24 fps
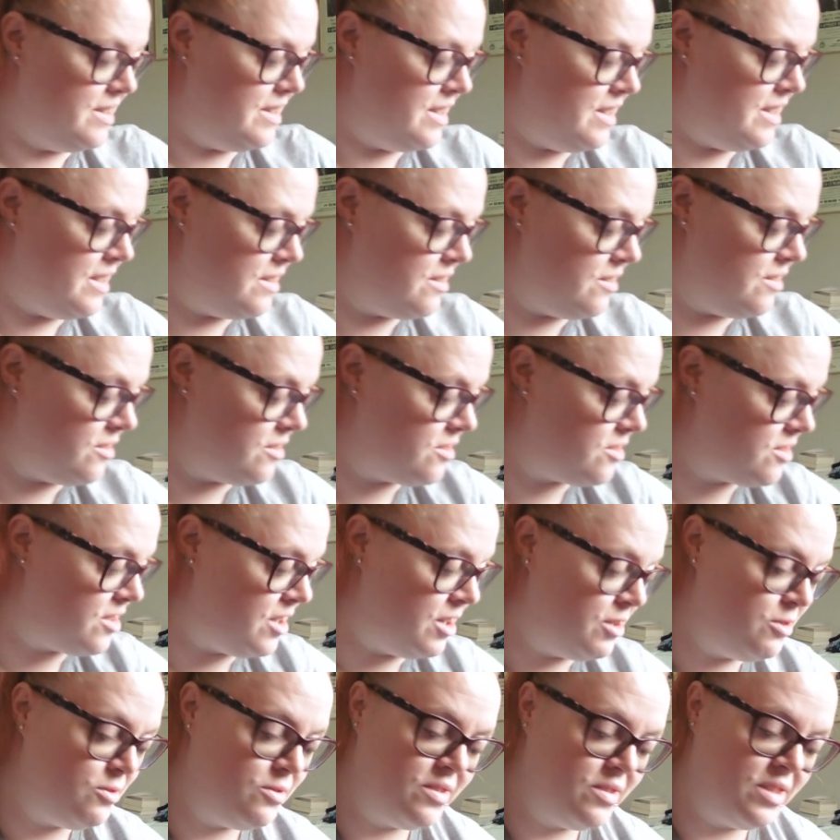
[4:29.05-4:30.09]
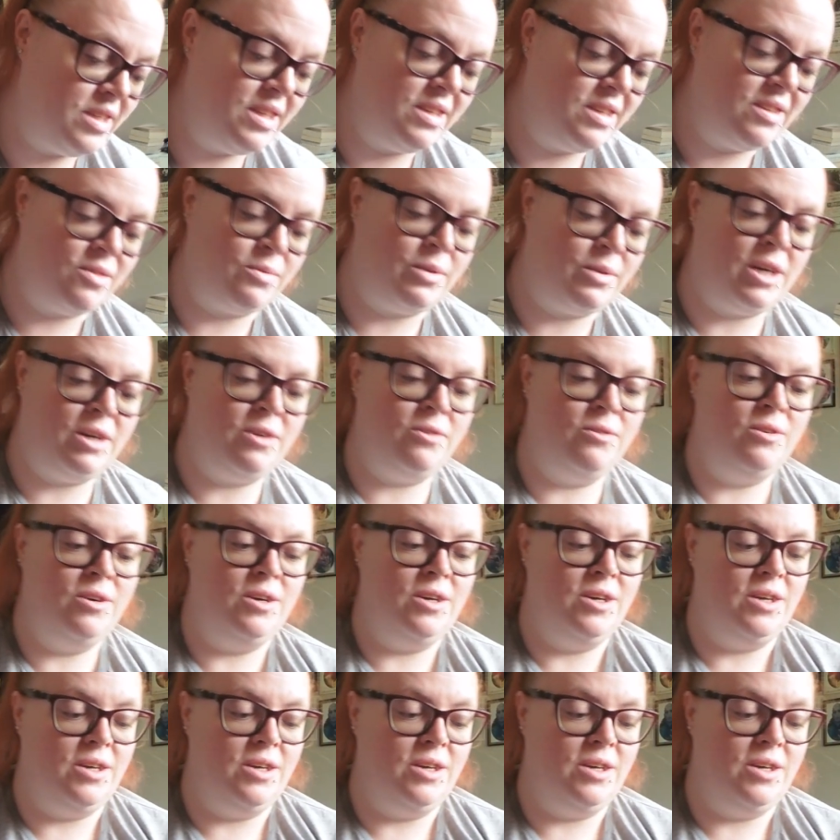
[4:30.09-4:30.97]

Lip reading: it looked cozy as well.